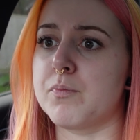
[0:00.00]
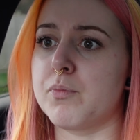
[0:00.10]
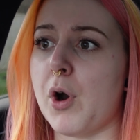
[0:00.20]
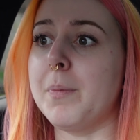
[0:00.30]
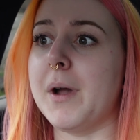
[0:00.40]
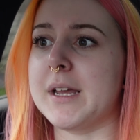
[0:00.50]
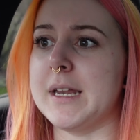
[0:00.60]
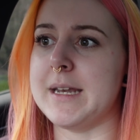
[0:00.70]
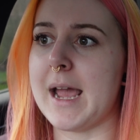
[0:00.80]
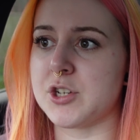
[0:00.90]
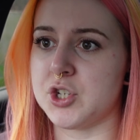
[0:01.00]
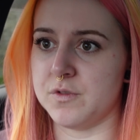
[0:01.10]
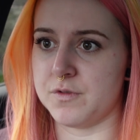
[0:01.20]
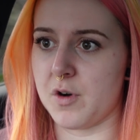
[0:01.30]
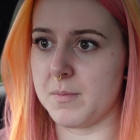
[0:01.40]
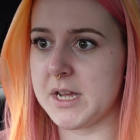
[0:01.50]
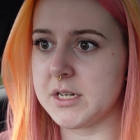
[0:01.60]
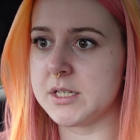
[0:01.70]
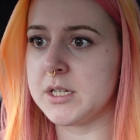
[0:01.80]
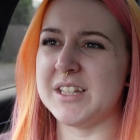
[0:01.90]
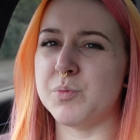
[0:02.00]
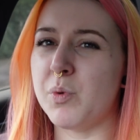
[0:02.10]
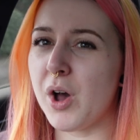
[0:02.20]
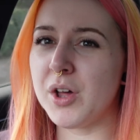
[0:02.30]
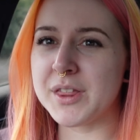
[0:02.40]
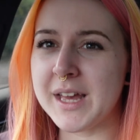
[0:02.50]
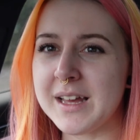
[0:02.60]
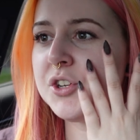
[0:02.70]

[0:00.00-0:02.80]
proper connection from it, it's worth it.